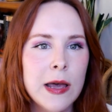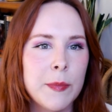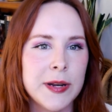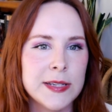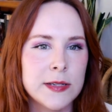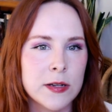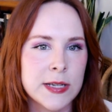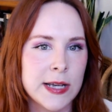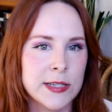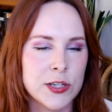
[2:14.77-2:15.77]
but he still
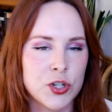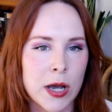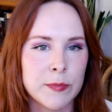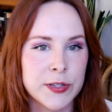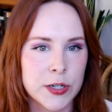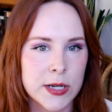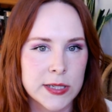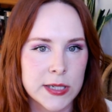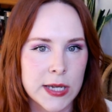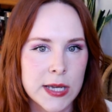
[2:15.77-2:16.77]
takes his job
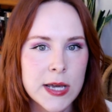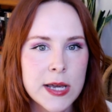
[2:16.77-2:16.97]
seriously.